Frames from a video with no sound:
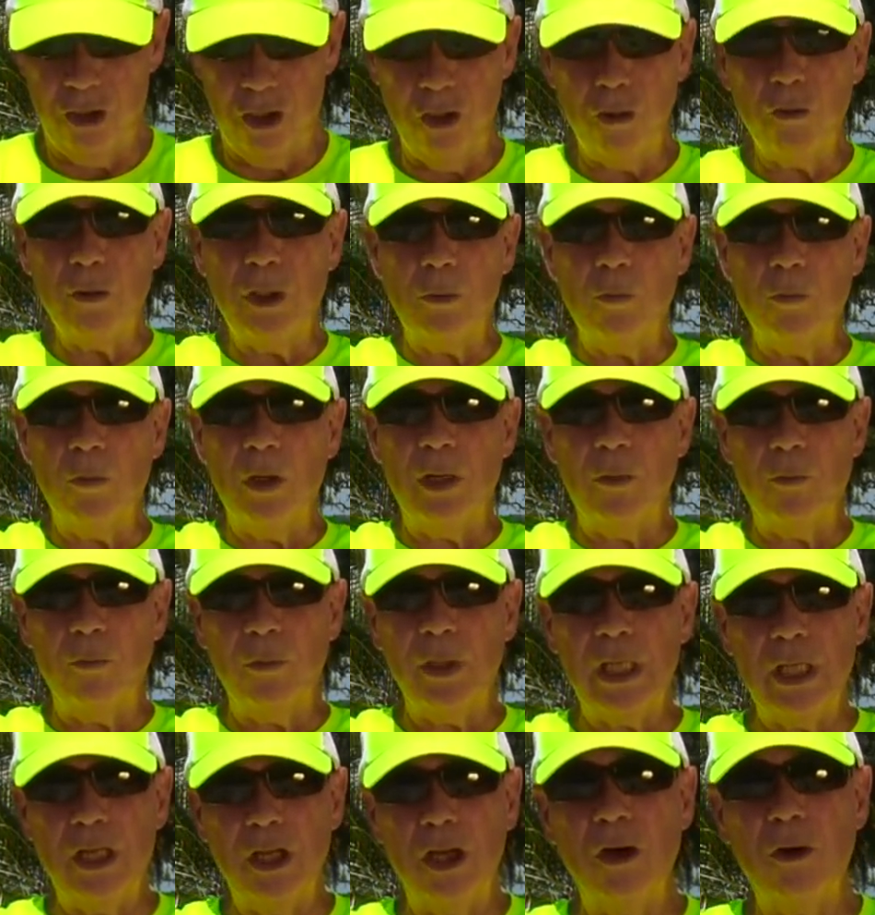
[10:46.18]
Doing what
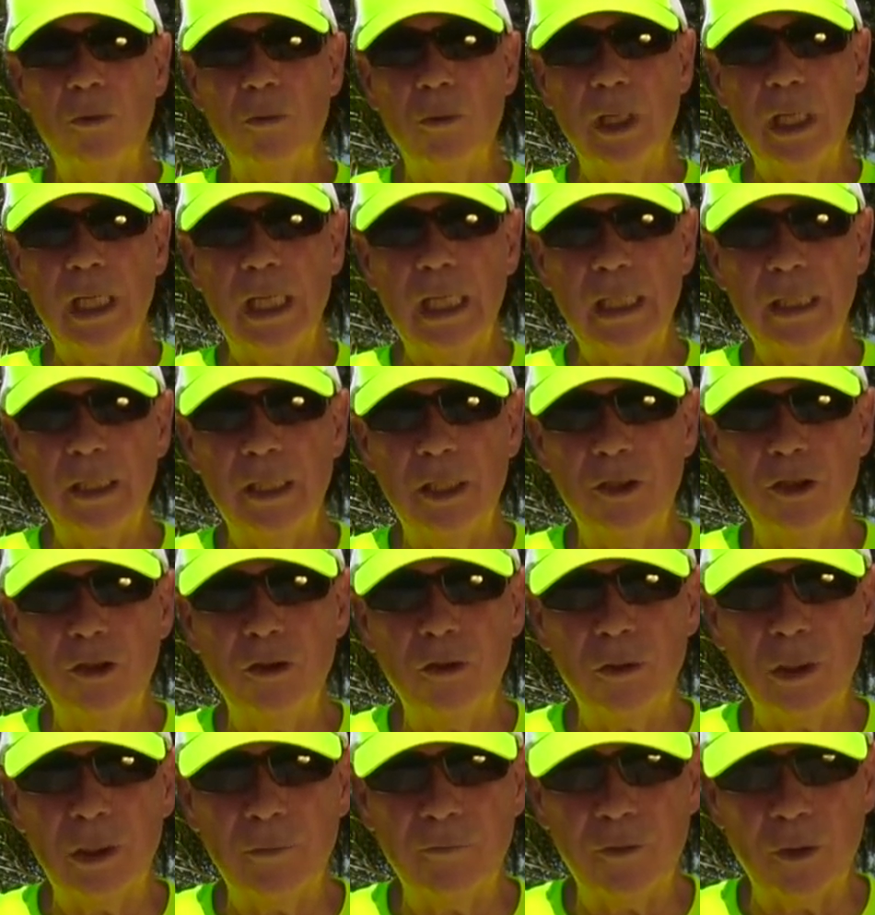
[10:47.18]
we know we need to
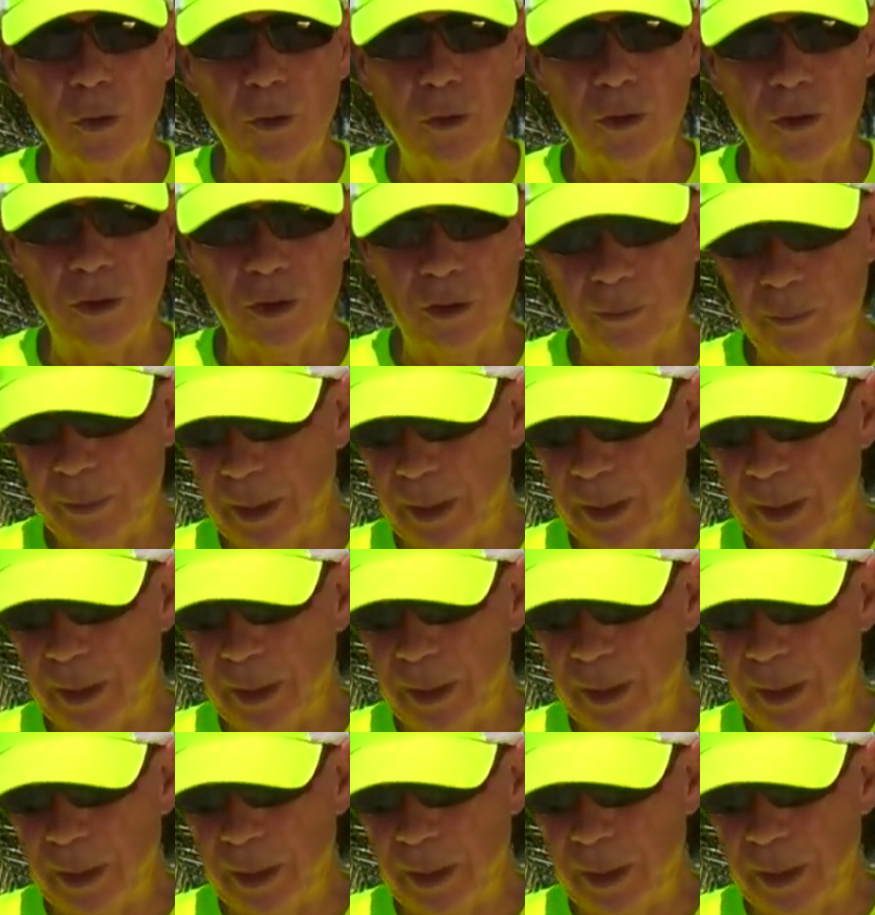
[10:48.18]
do in Florida.